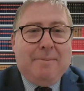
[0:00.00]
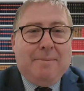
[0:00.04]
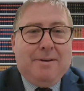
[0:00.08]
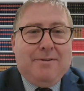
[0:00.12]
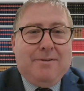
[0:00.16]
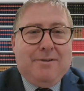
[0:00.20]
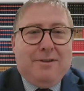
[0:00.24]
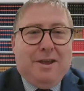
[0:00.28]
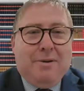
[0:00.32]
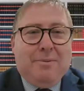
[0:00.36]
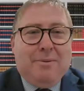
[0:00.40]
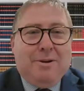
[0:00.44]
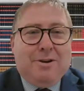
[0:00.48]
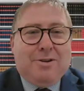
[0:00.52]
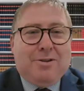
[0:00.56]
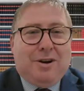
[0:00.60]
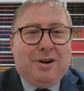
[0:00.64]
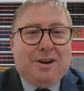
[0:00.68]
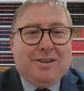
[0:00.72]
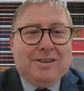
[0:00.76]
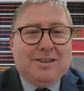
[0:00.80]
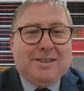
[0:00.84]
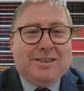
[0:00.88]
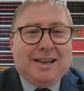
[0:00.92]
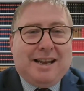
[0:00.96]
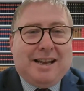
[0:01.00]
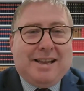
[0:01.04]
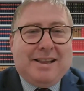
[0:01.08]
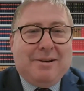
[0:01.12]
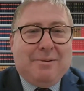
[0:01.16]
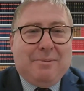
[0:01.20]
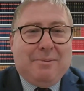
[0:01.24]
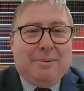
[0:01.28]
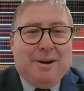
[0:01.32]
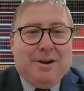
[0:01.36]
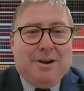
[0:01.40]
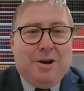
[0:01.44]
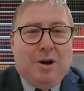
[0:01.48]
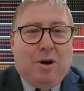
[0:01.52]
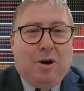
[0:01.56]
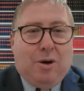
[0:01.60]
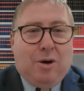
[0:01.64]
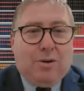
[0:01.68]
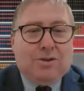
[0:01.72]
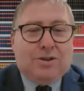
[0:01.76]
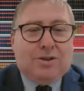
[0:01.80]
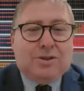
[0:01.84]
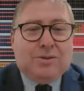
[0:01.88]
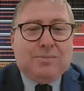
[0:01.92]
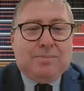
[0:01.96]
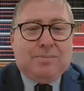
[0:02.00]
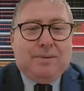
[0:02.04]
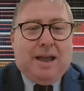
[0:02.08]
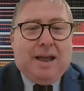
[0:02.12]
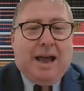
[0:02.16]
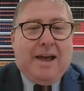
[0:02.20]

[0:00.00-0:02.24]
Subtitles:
even though we try to say that we're not.